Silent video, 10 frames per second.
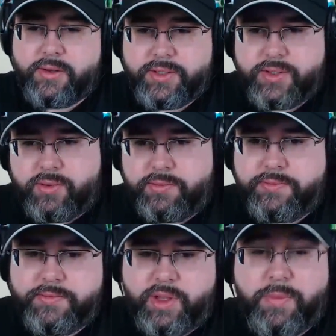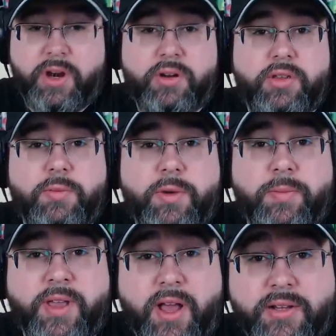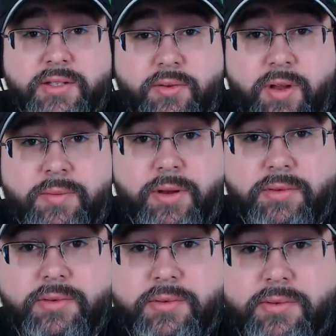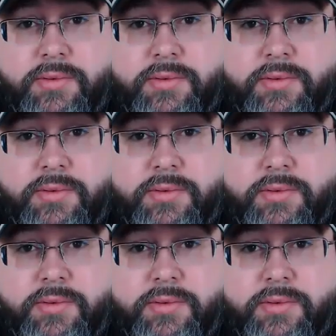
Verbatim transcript: cool. You better you better be honest though, Redbeard. As Ice,